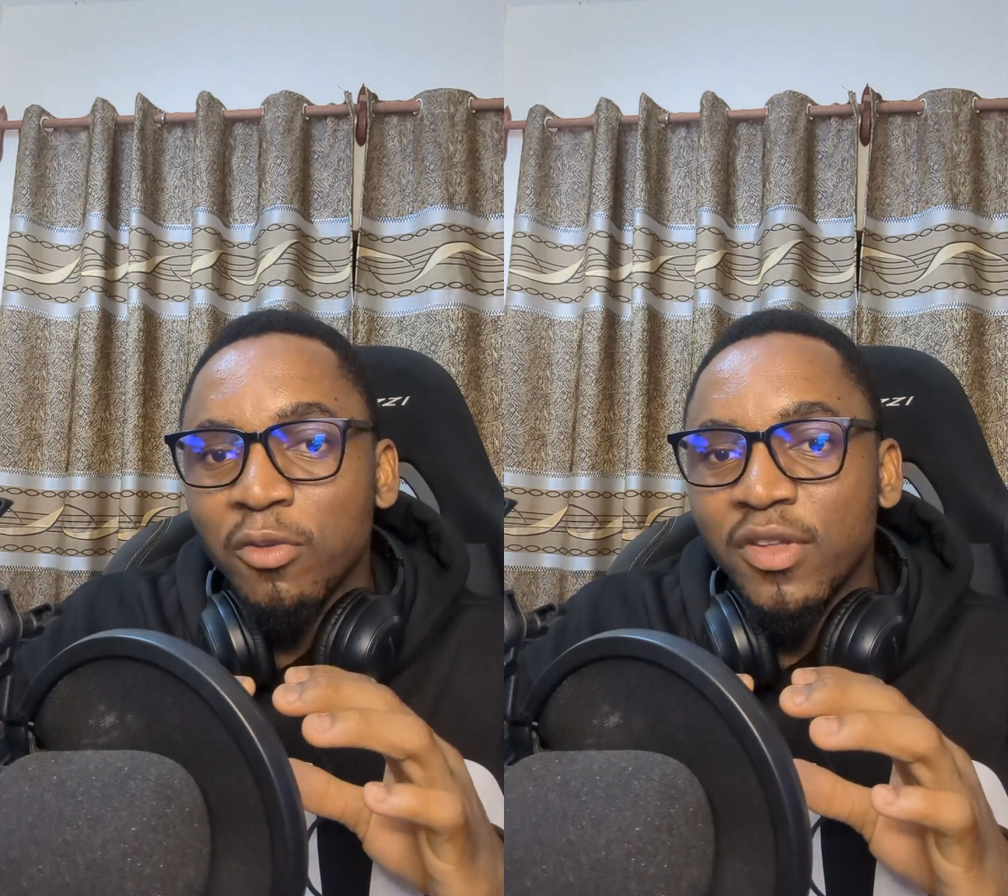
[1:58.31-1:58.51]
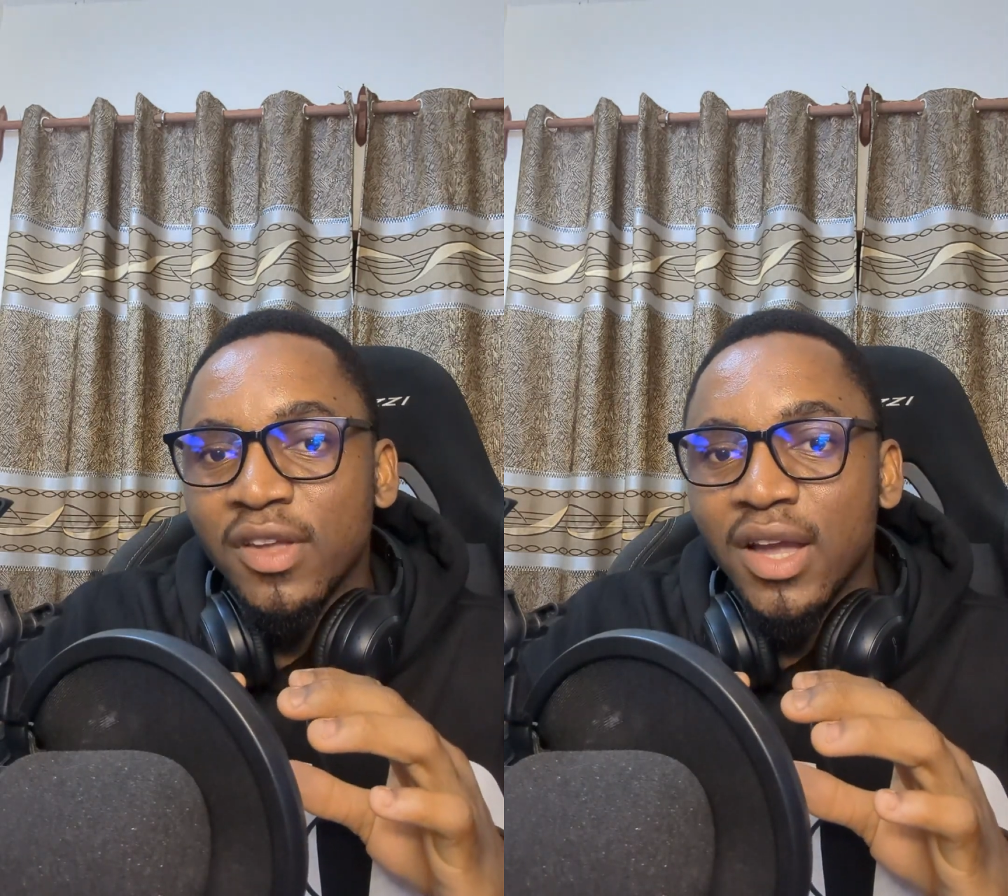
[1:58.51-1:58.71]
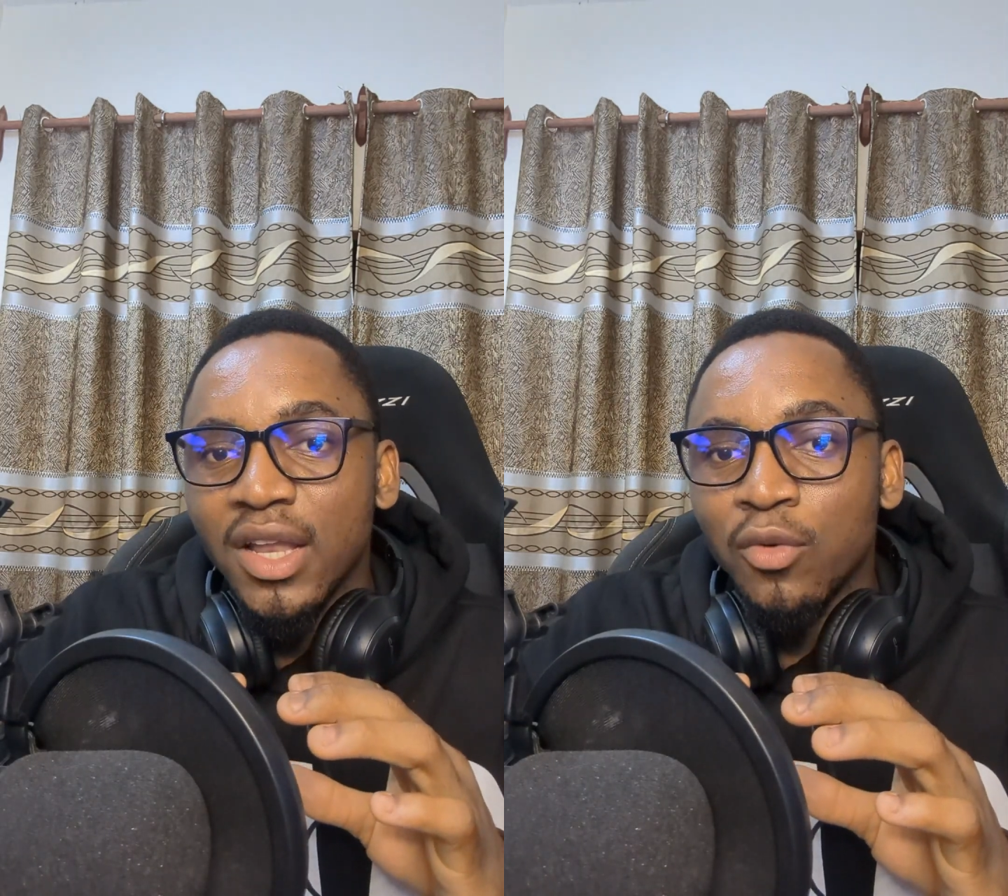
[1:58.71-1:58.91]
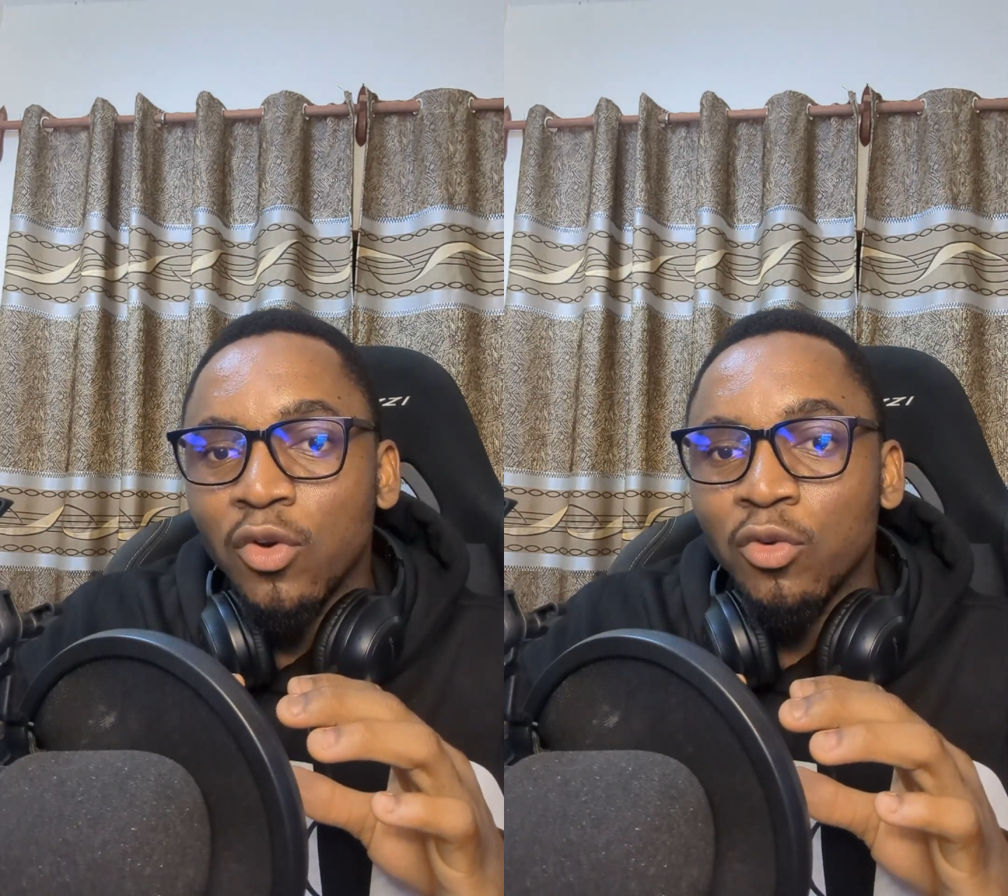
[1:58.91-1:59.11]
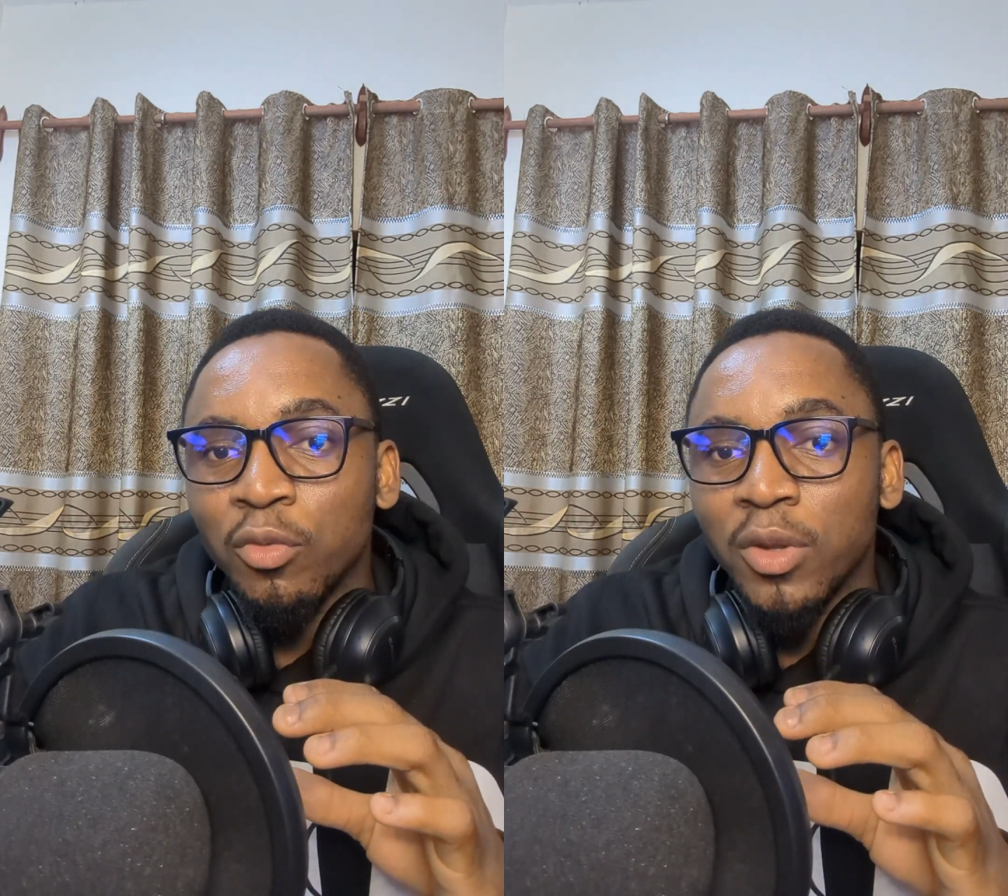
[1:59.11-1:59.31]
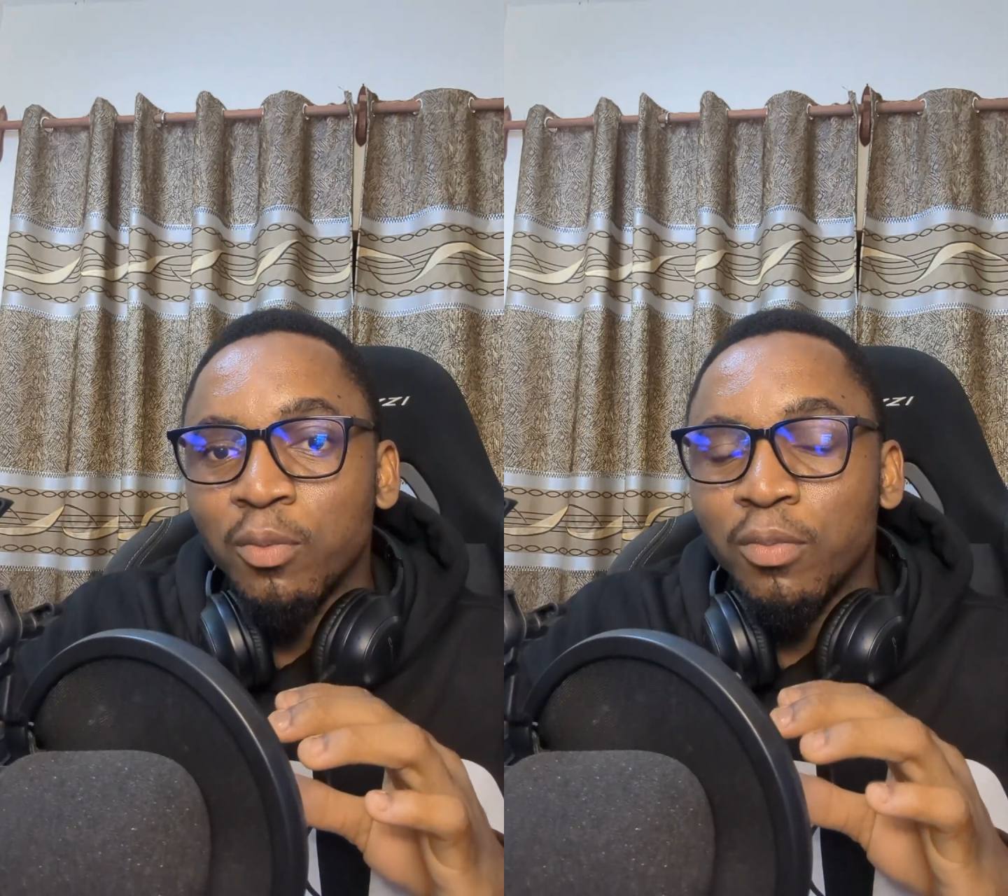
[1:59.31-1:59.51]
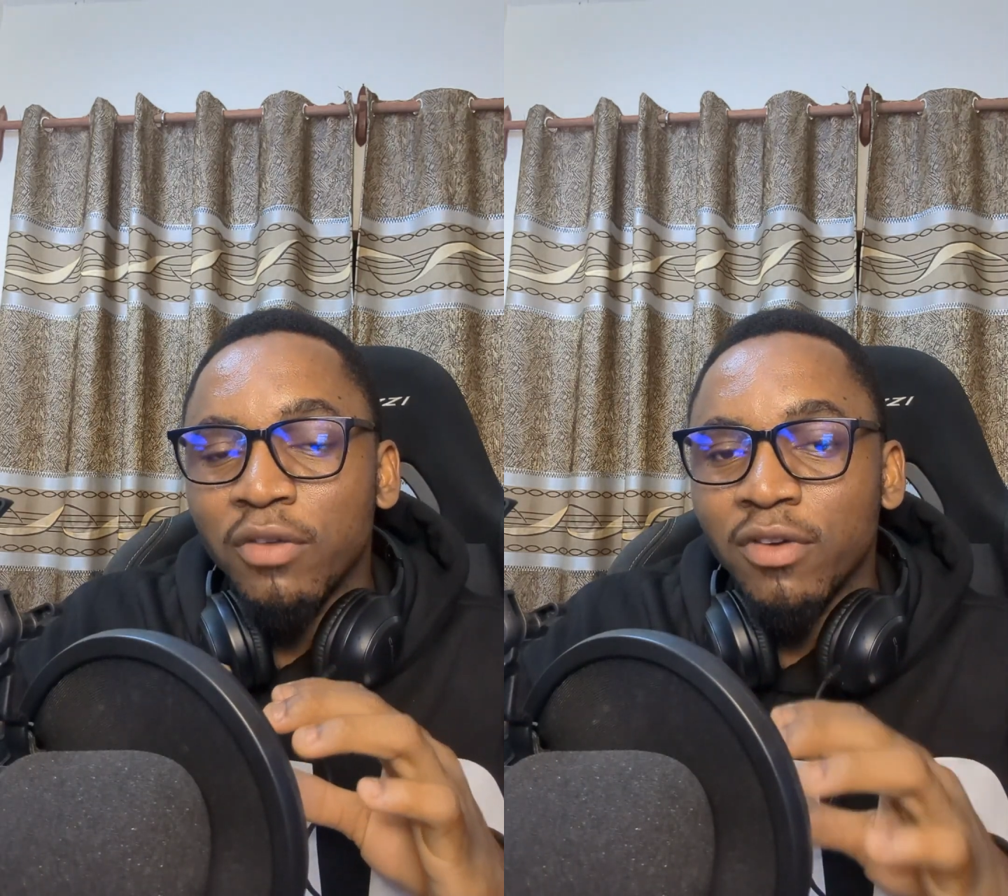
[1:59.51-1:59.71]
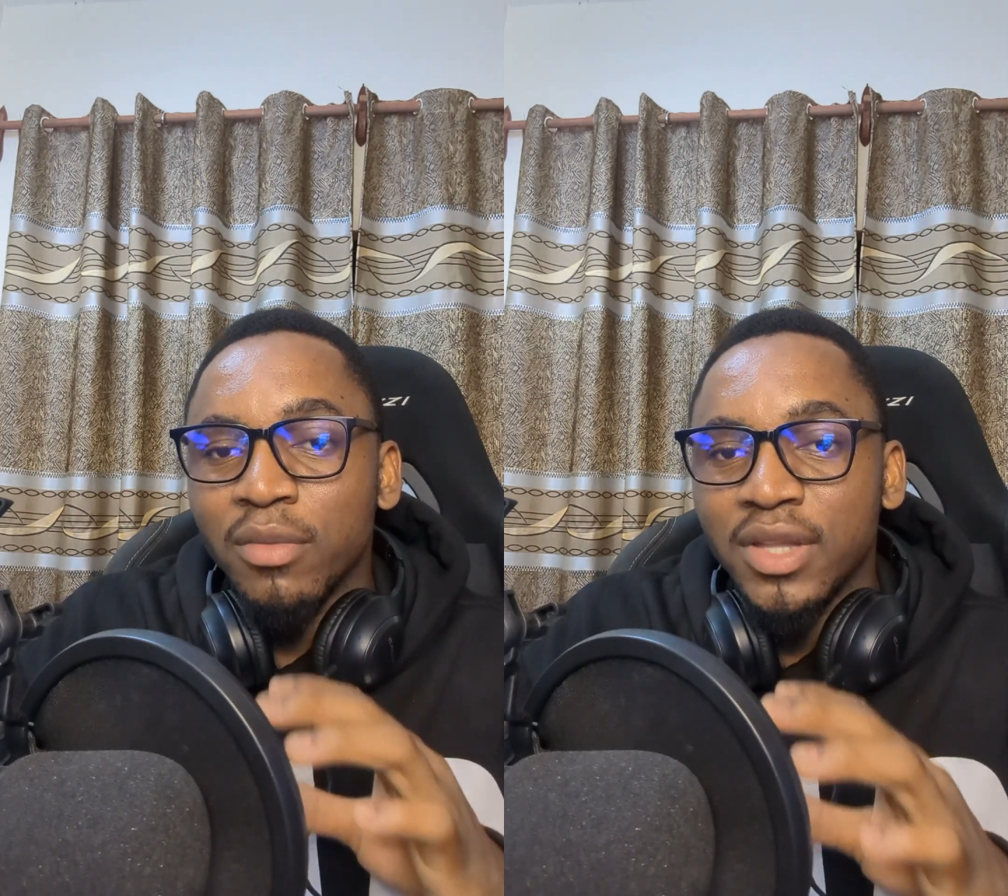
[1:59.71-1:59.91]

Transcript: basically what will be performing